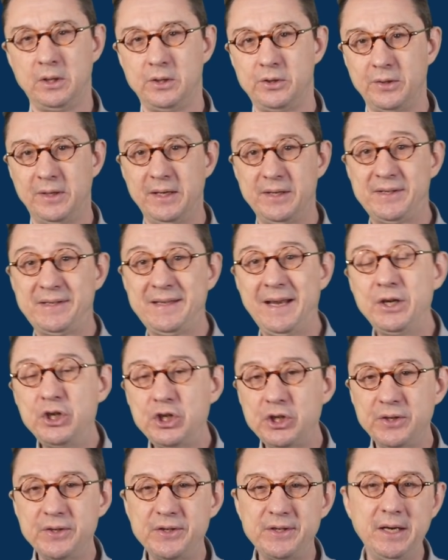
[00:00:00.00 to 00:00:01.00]
So there's
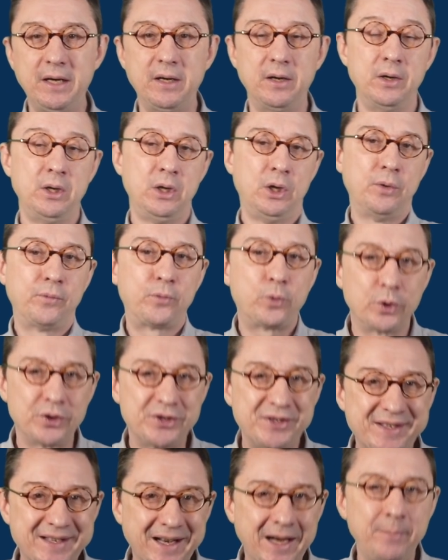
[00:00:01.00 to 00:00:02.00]
tensions there. Of
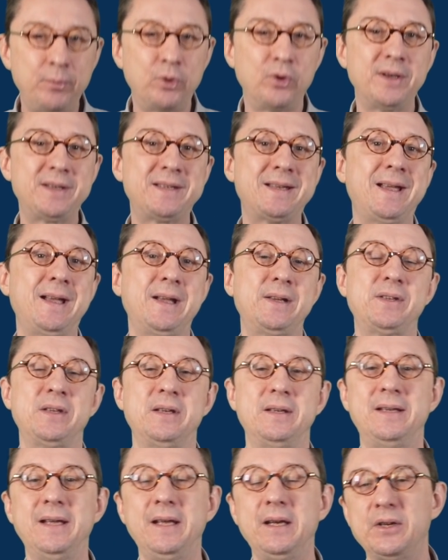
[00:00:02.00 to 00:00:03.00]
course, cyber attacks
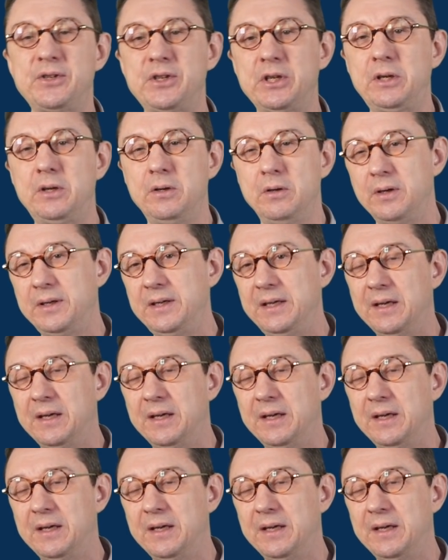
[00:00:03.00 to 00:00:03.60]
and data security,